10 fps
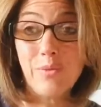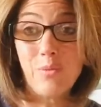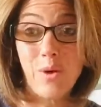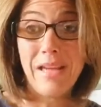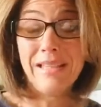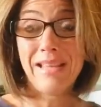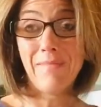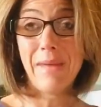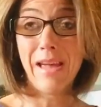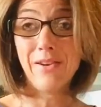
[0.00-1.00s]
Why does that
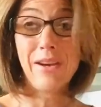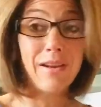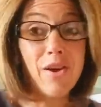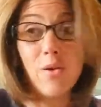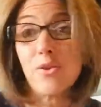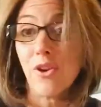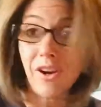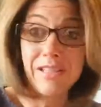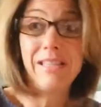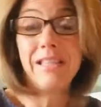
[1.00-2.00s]
matter? I know you're all
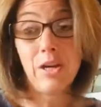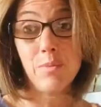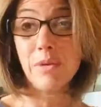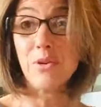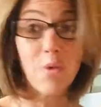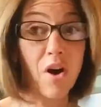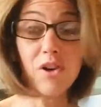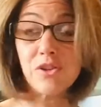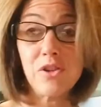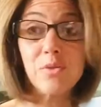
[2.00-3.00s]
going to tell me you all
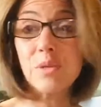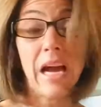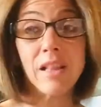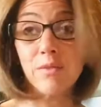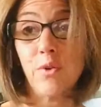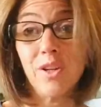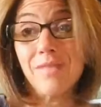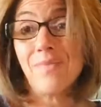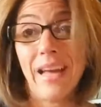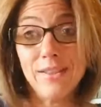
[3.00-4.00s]
use olive oil.
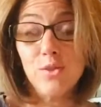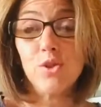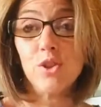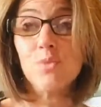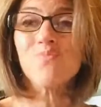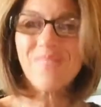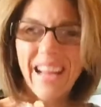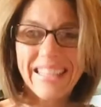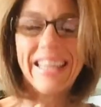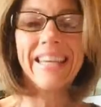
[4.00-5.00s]
I do too. I
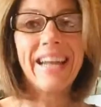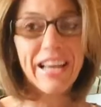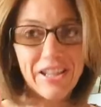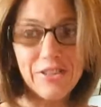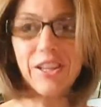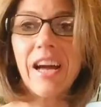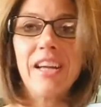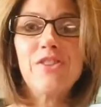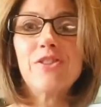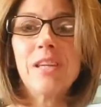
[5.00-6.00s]
get it. I hear you. I
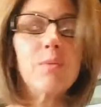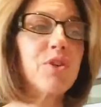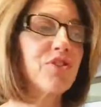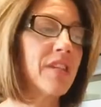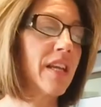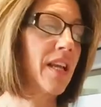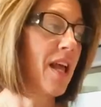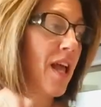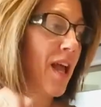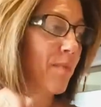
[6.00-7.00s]
understand what you're saying.
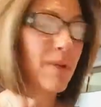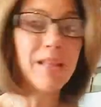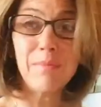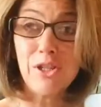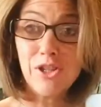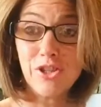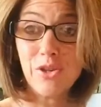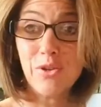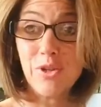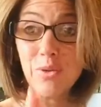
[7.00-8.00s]
But let me just show
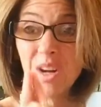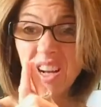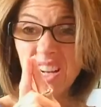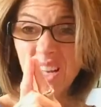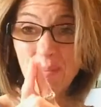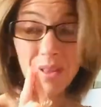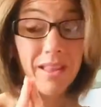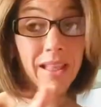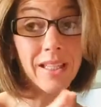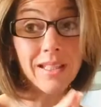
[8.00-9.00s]
you a couple of
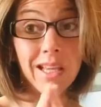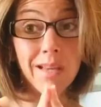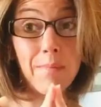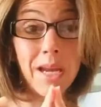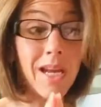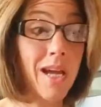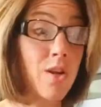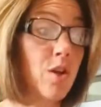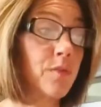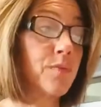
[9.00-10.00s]
things that you may not know.
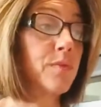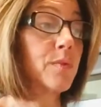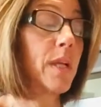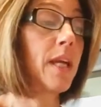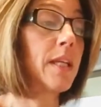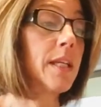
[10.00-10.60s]
Okay?